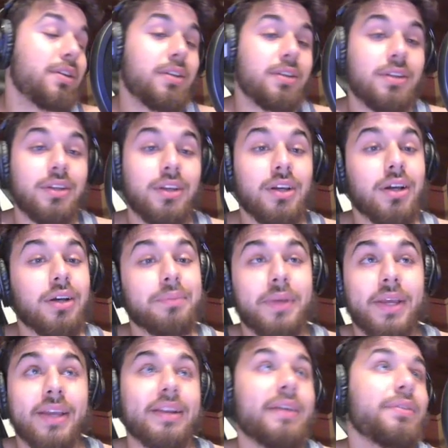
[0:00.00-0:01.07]

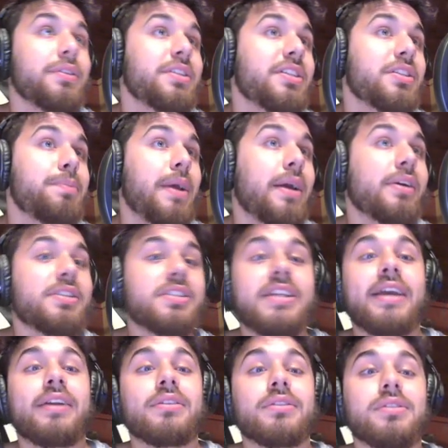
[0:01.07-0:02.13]
ever since Barry Sanders